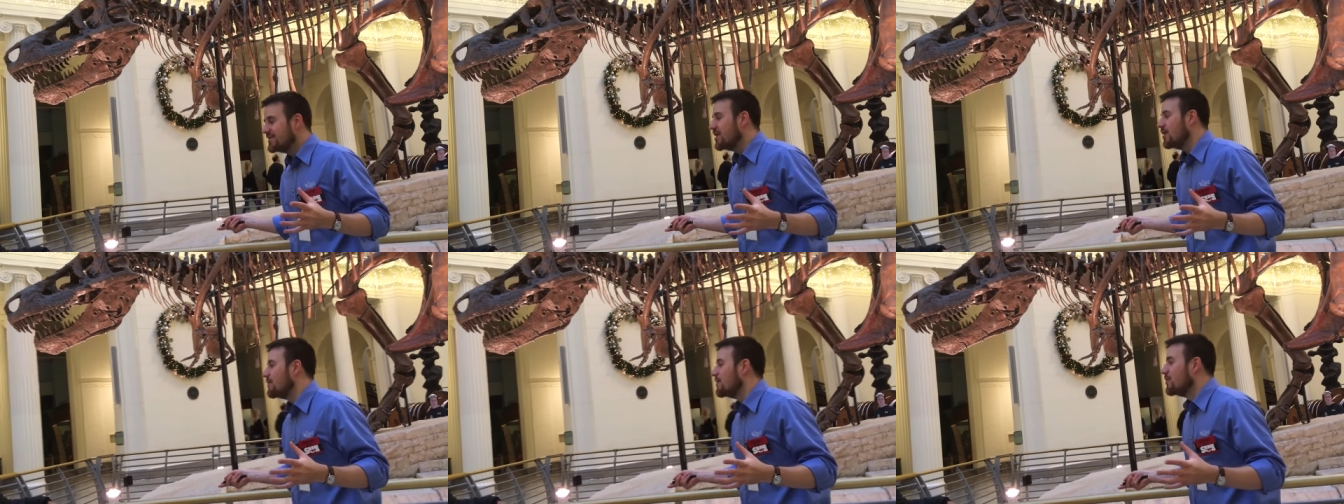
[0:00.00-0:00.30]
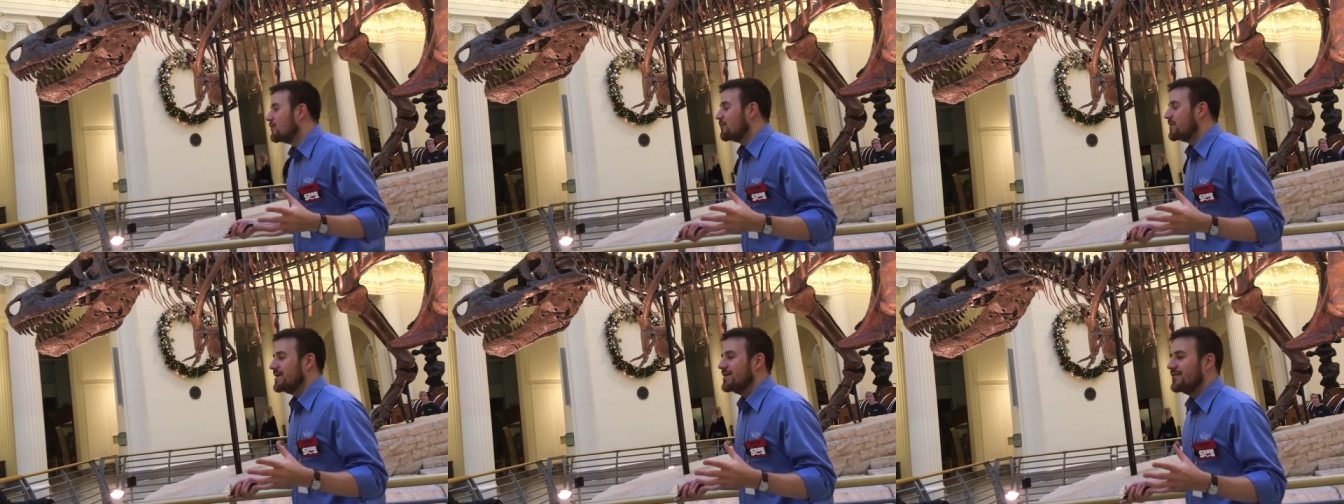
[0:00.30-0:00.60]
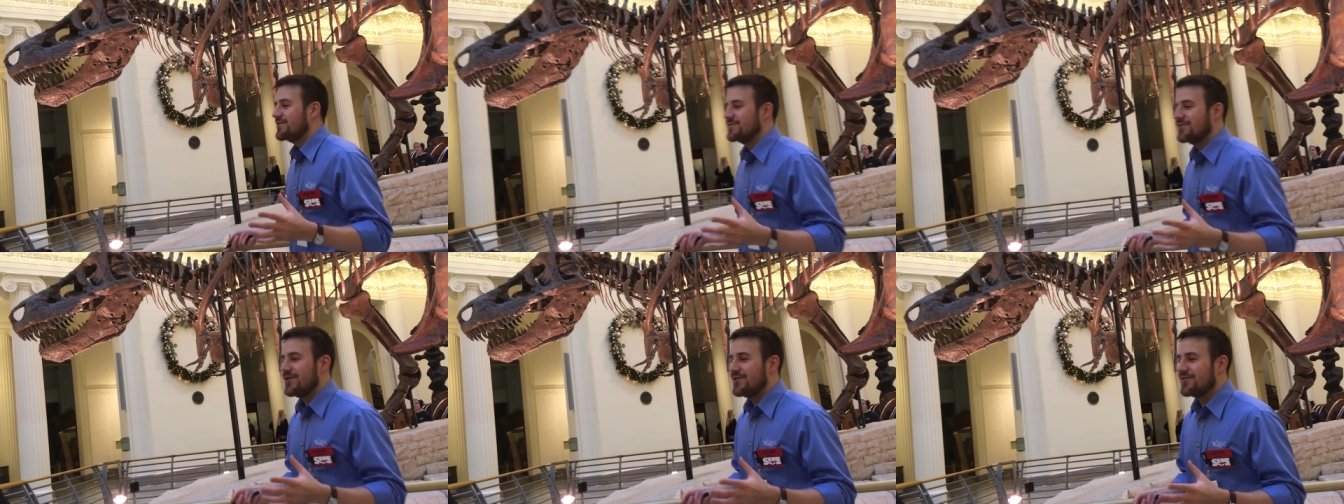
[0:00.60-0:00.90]
No, we
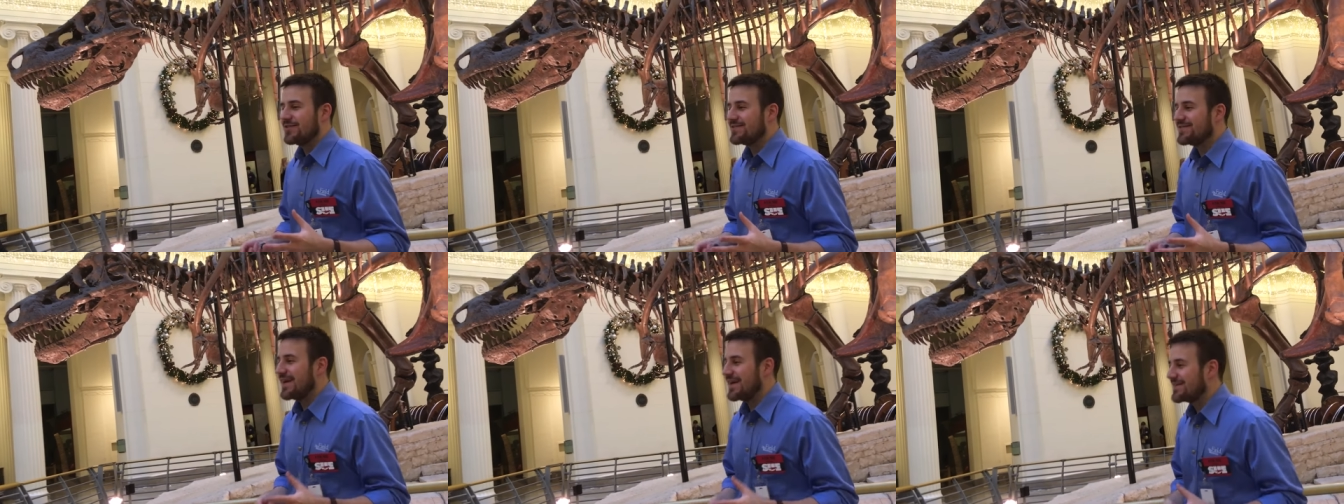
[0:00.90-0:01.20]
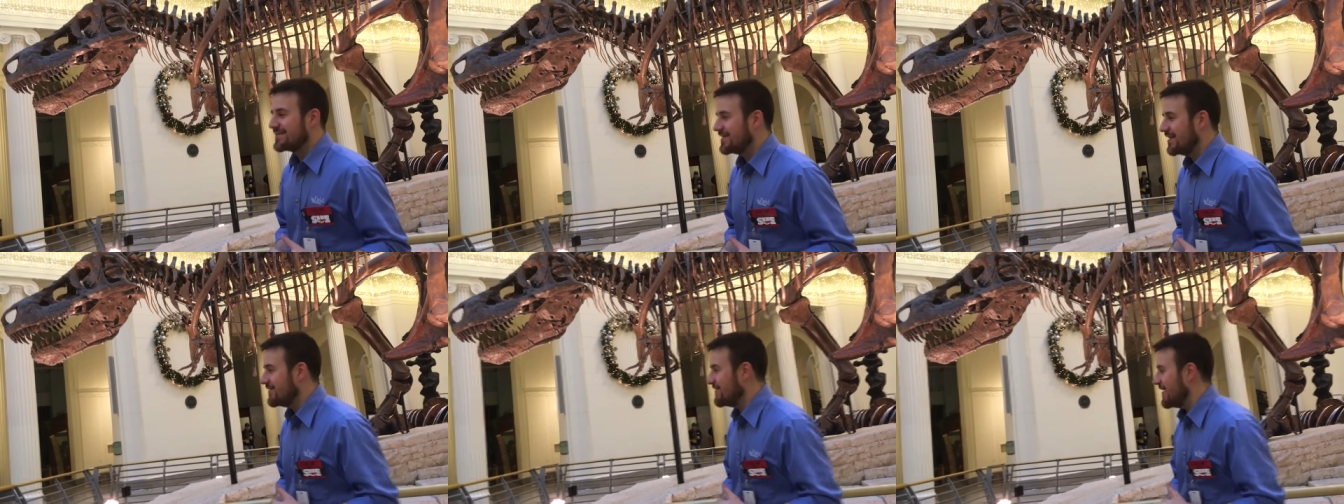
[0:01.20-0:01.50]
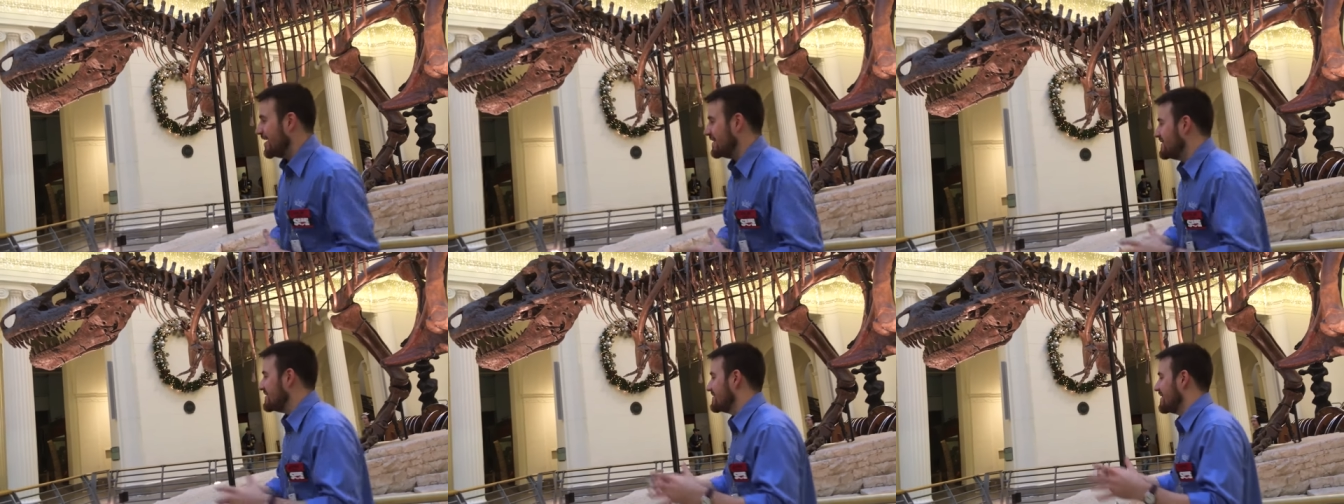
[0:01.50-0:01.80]
don't know the sex of
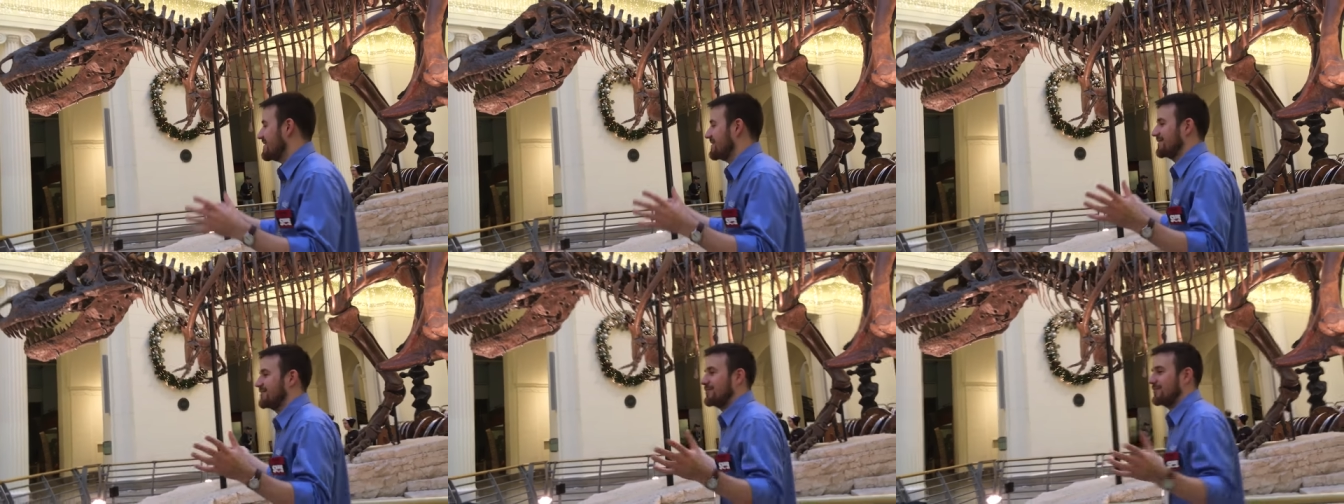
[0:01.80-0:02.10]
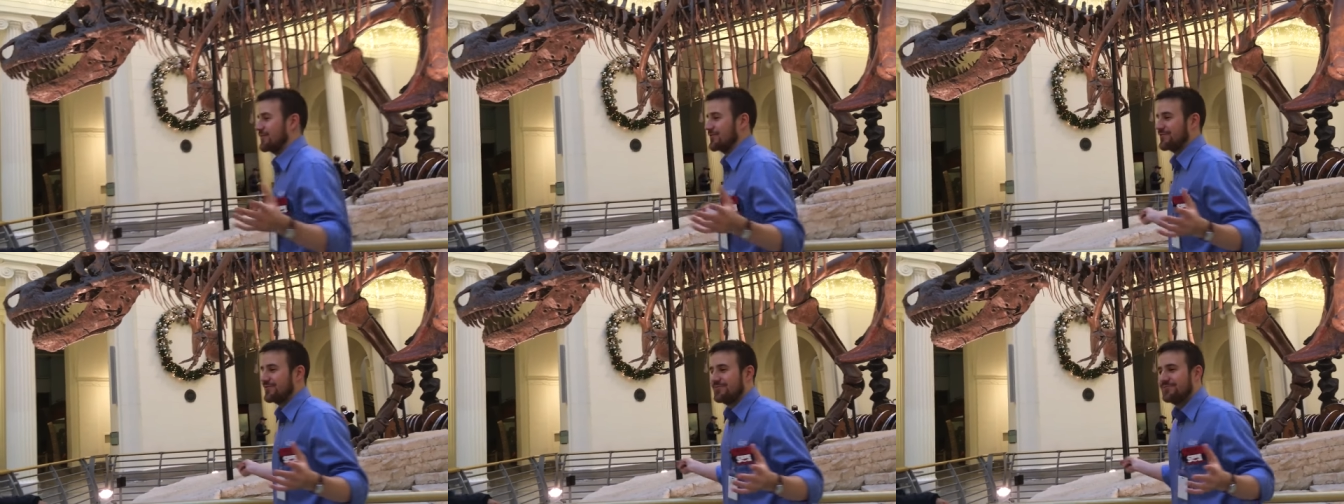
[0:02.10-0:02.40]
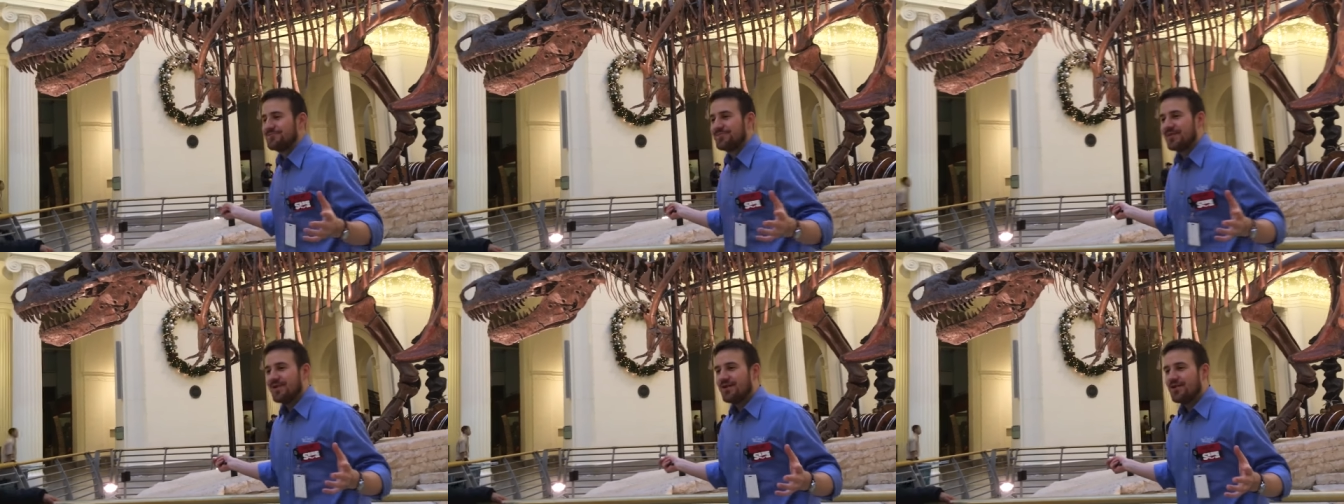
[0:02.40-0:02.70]
any dinosaurs.
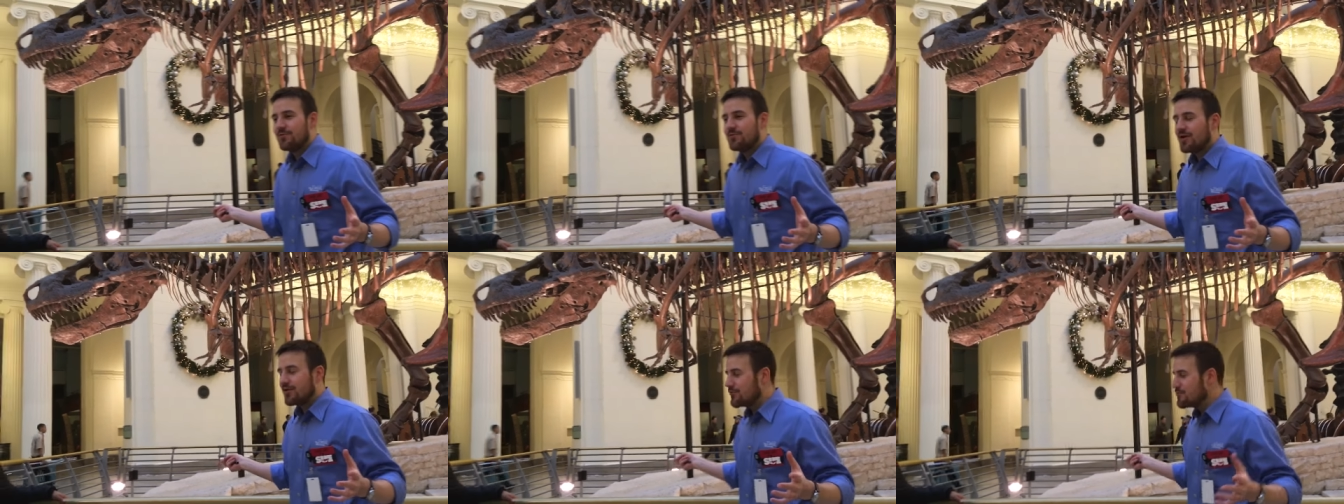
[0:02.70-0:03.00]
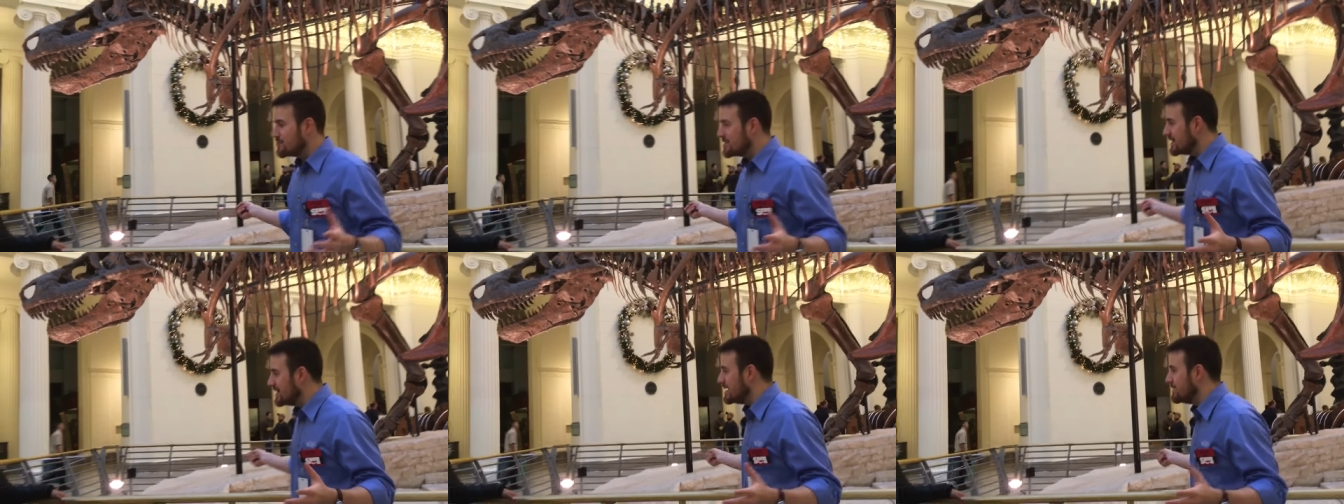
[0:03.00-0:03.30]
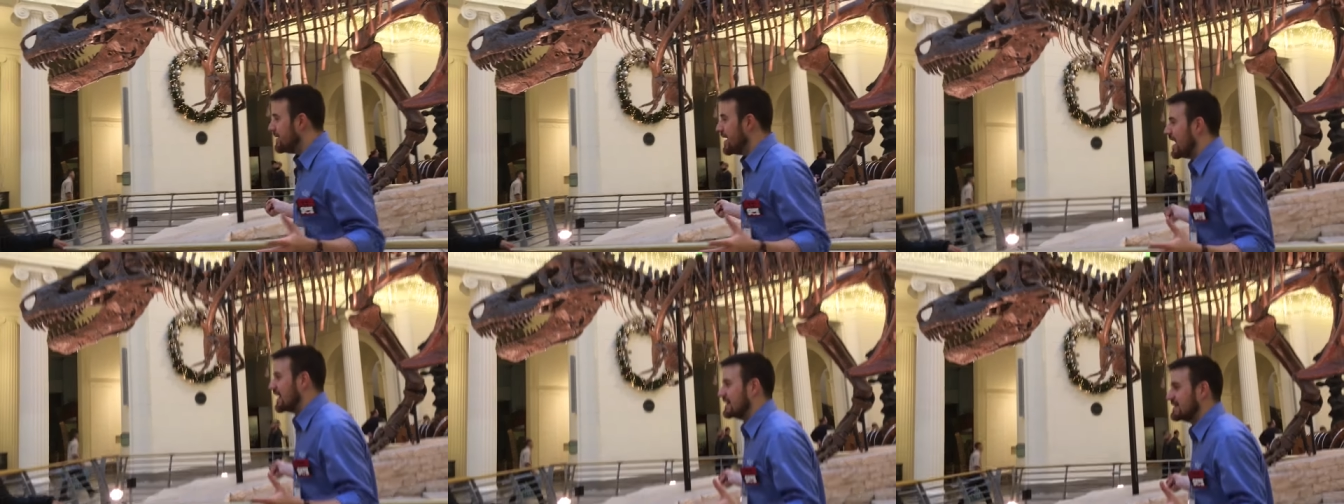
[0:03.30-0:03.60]
We're
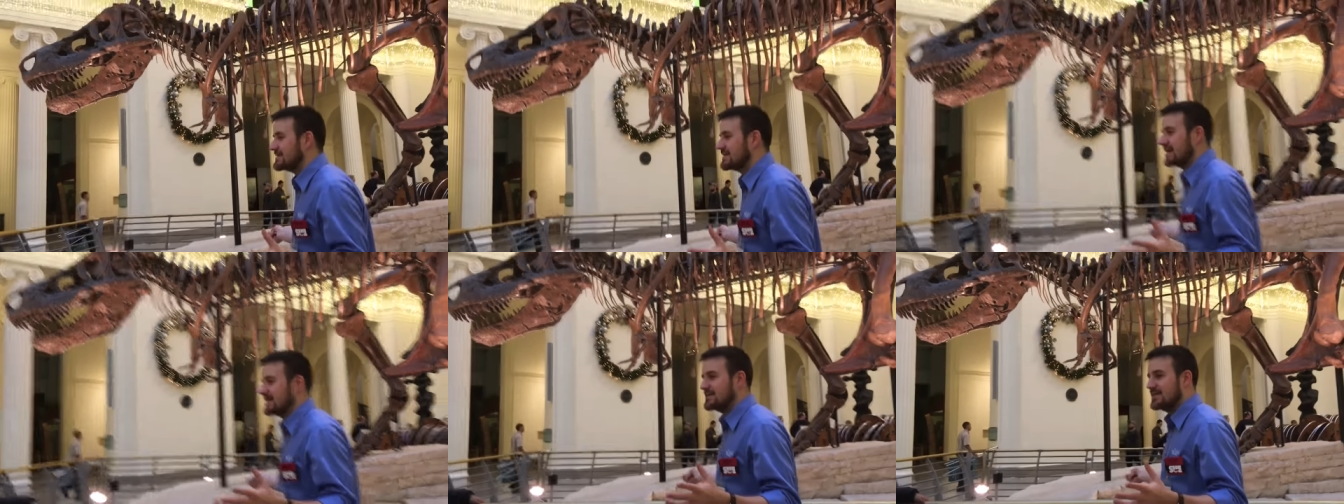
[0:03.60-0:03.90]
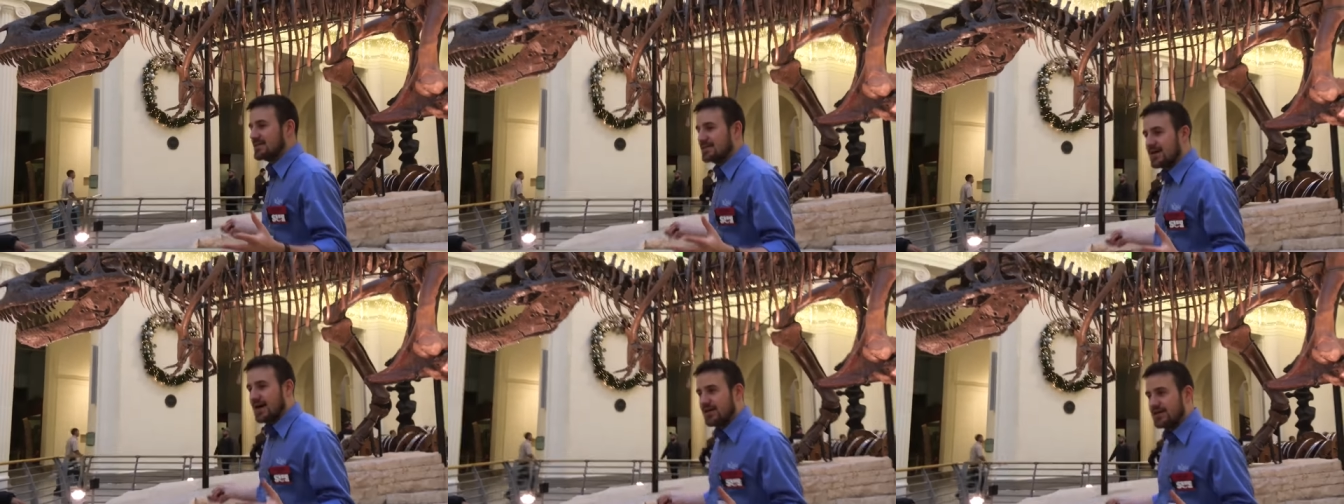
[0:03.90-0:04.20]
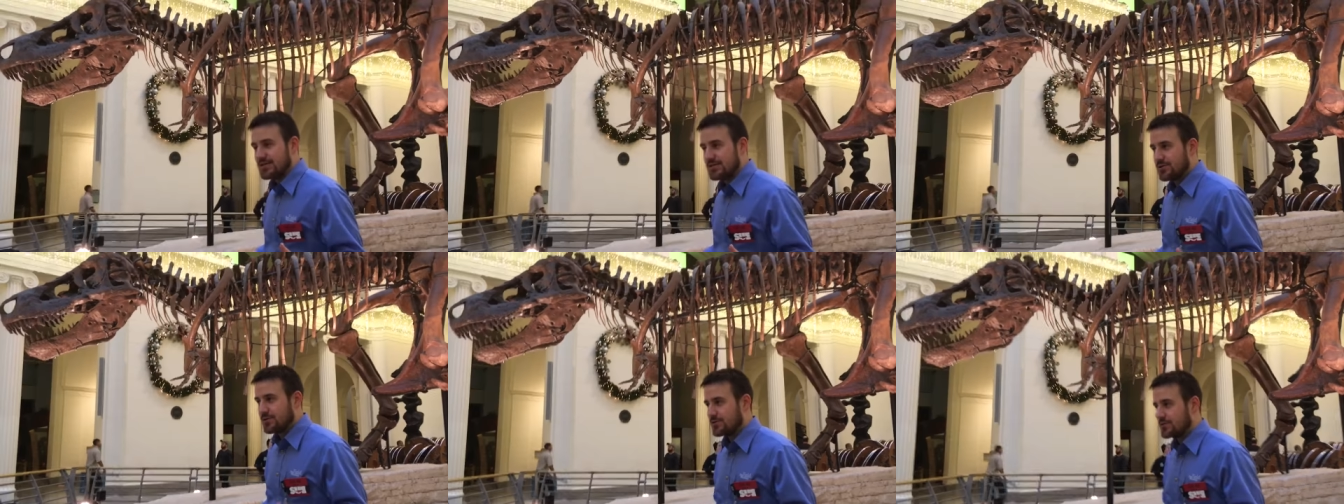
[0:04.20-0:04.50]
really bad at sexing
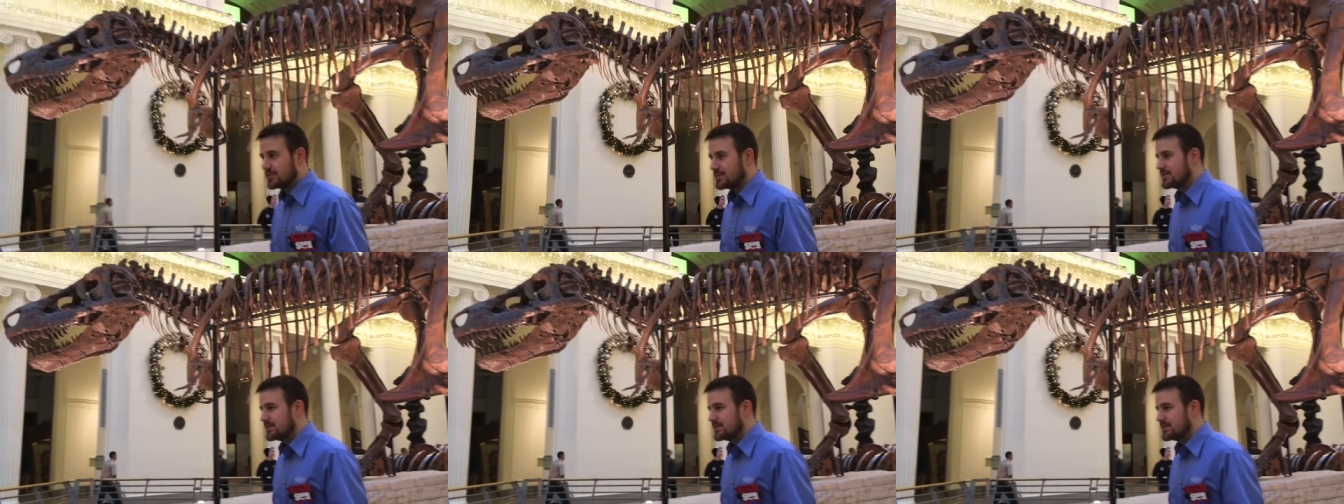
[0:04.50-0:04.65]
dinosaurs.